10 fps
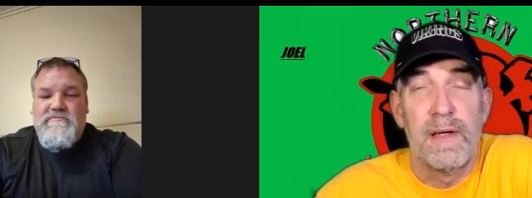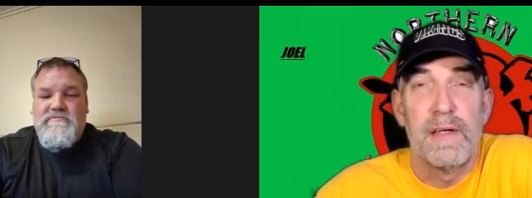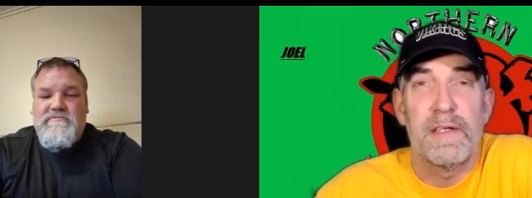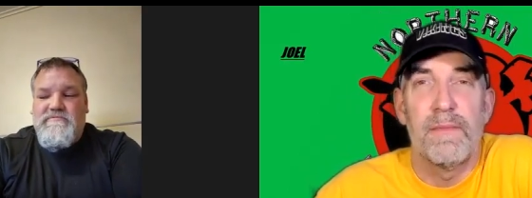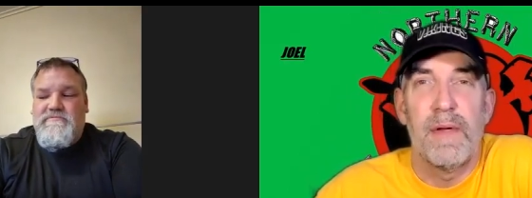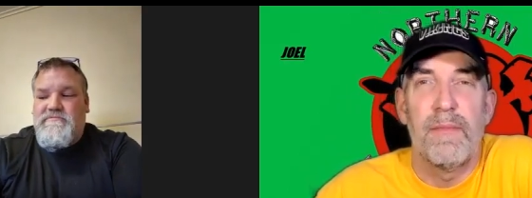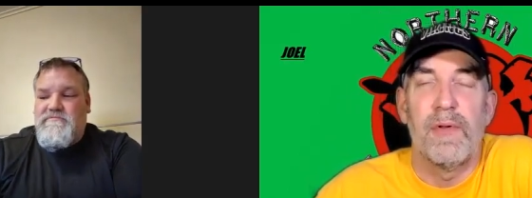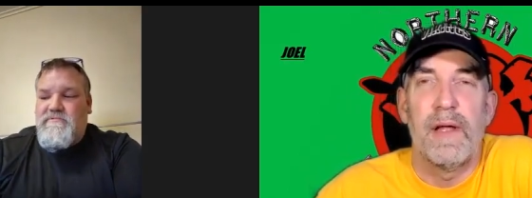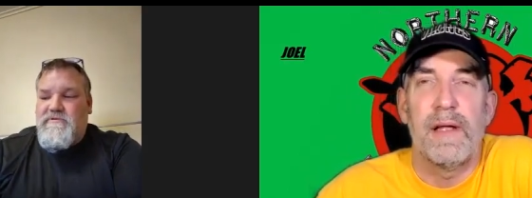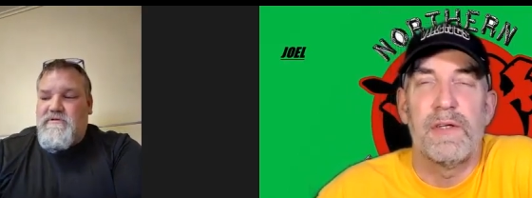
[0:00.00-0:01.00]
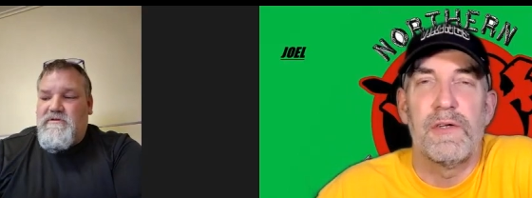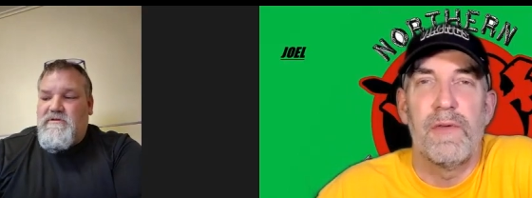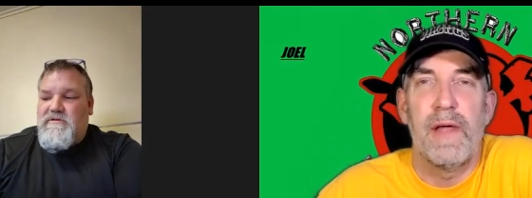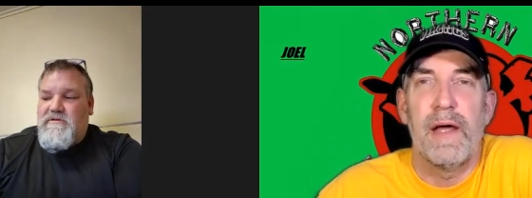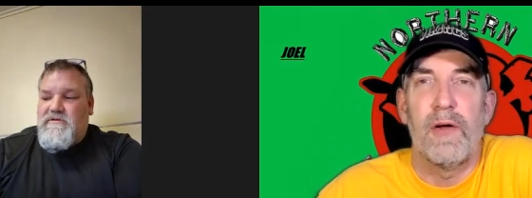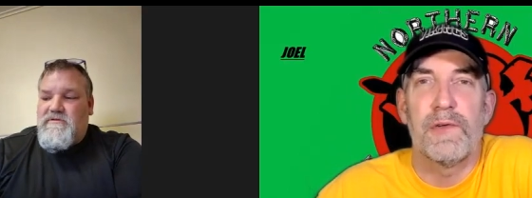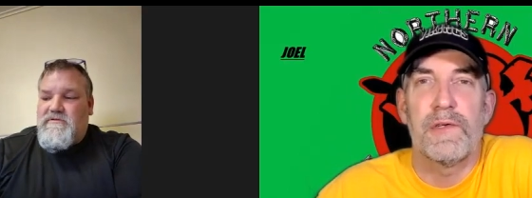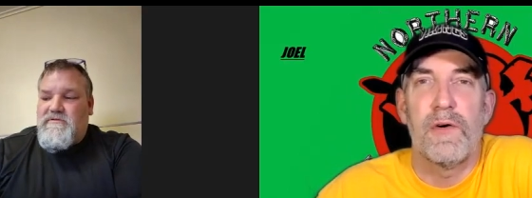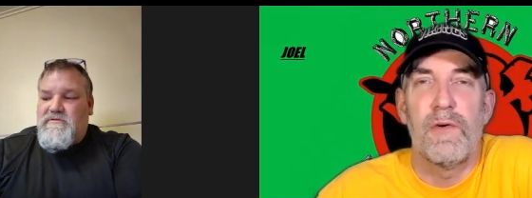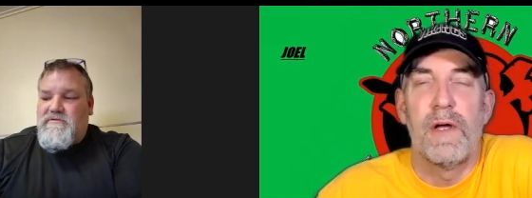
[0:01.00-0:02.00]
Speaker 1: Some people like to do that
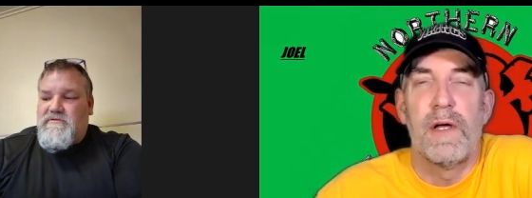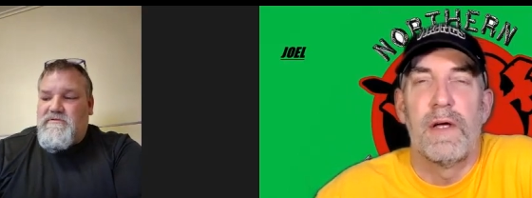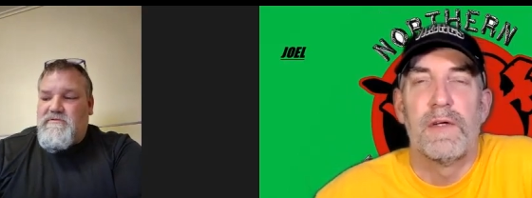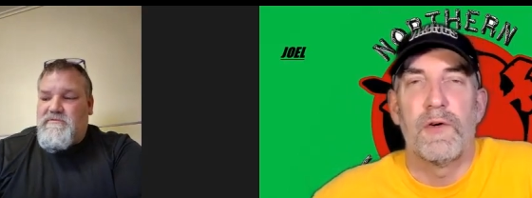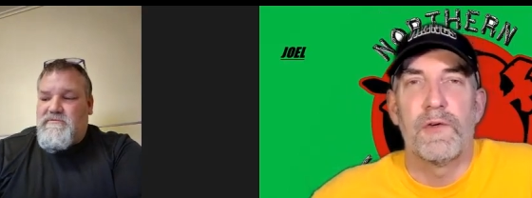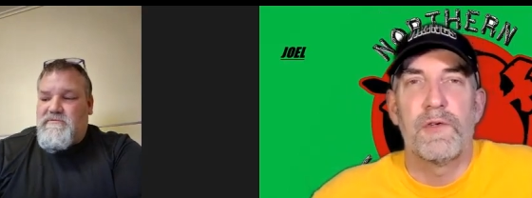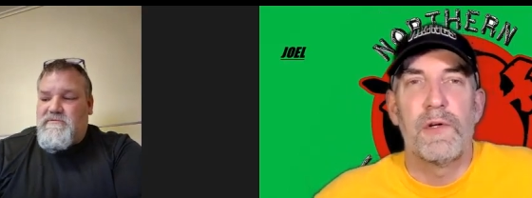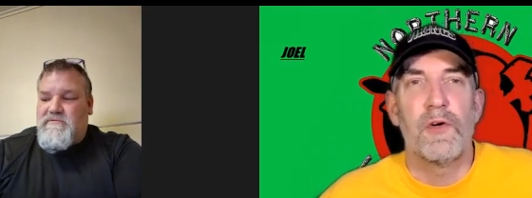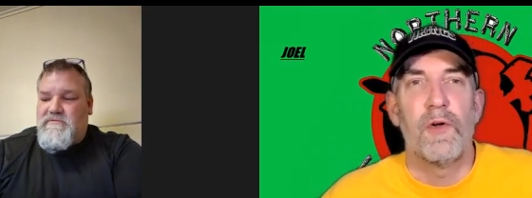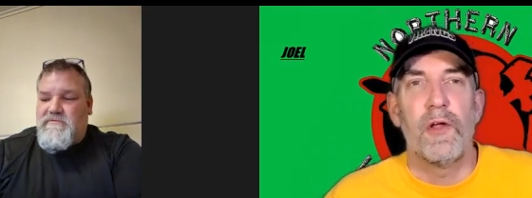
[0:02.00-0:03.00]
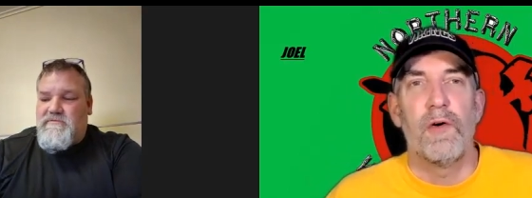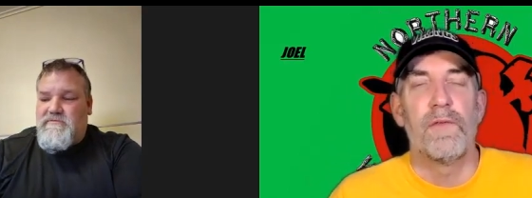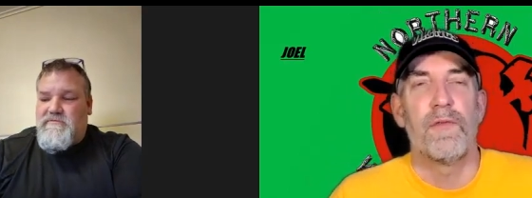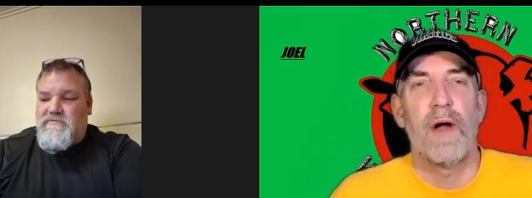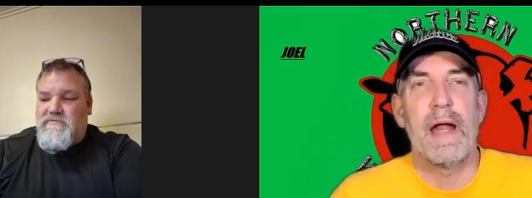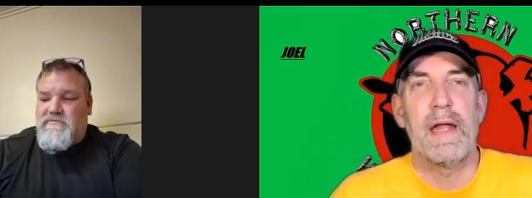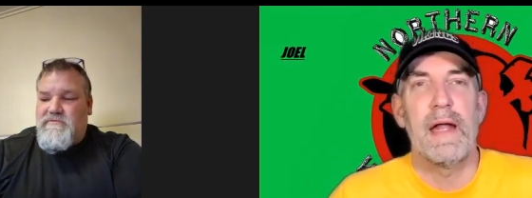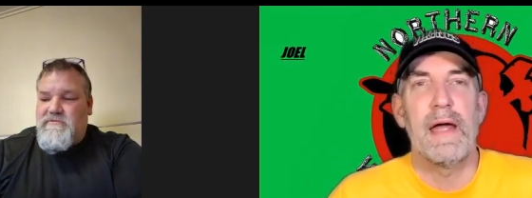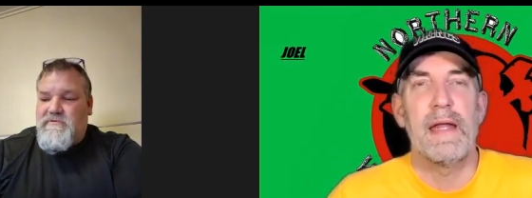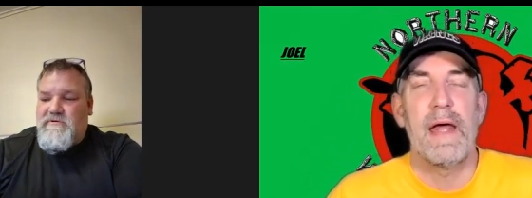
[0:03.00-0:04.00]
also. So switcholio on Friday
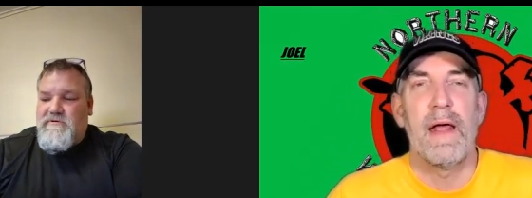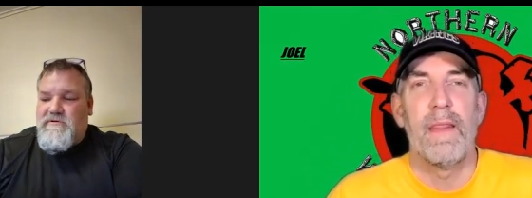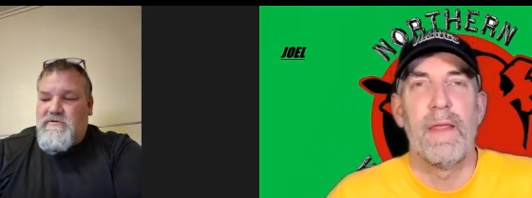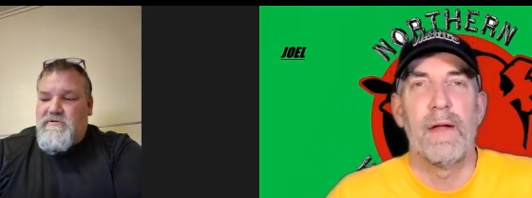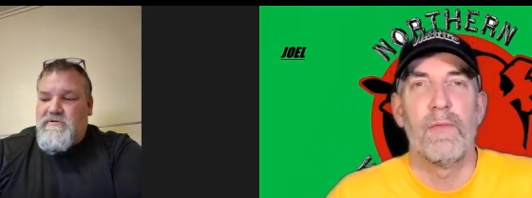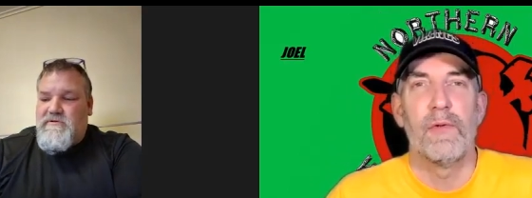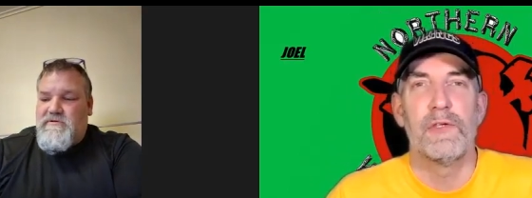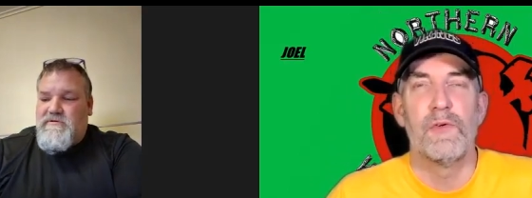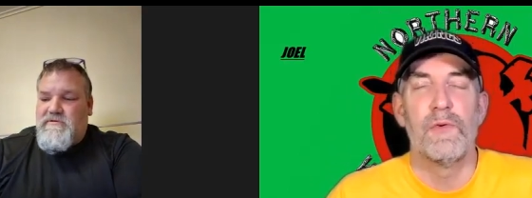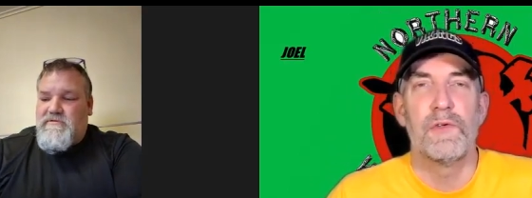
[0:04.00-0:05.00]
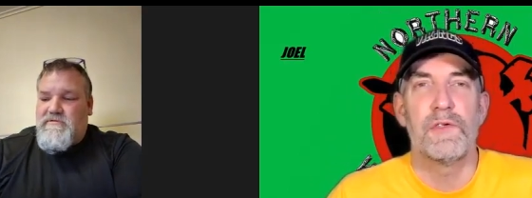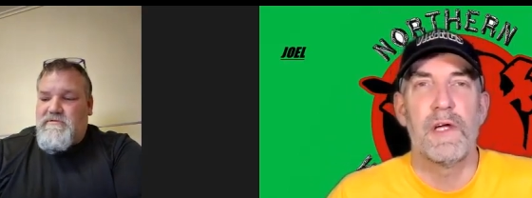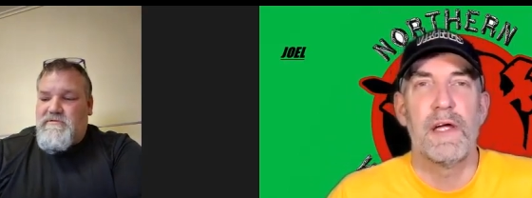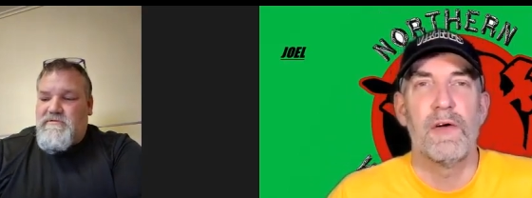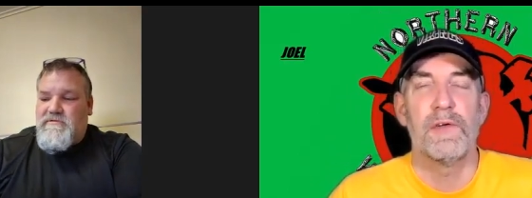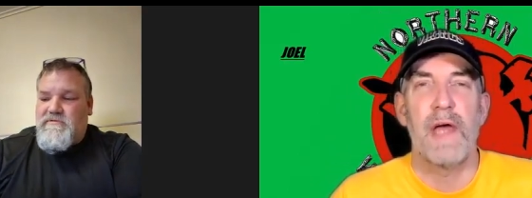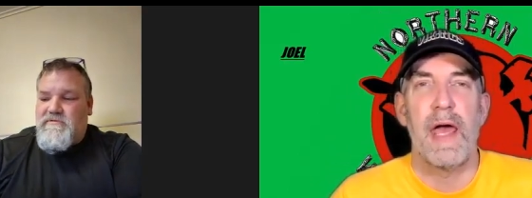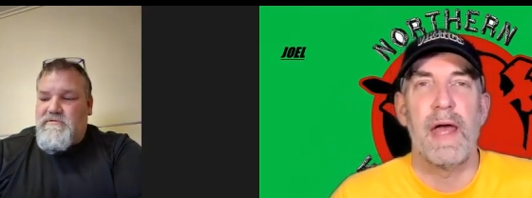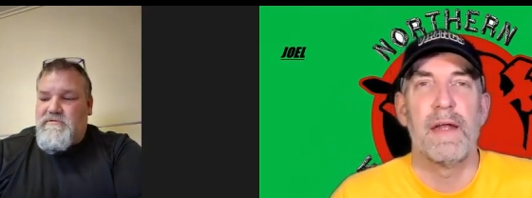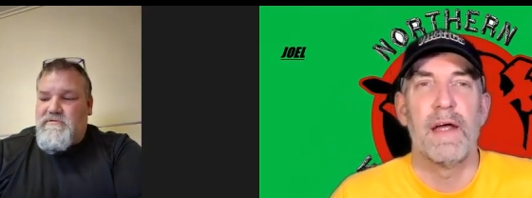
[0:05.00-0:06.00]
night, and then we'll do singles and